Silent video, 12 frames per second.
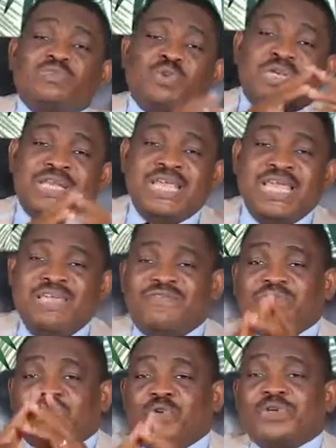will
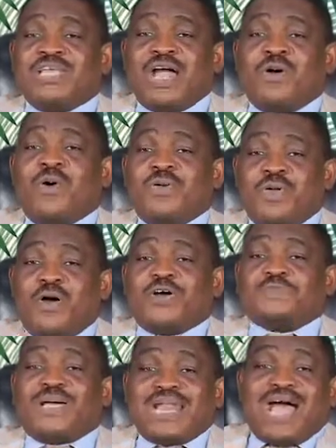leave to their own husband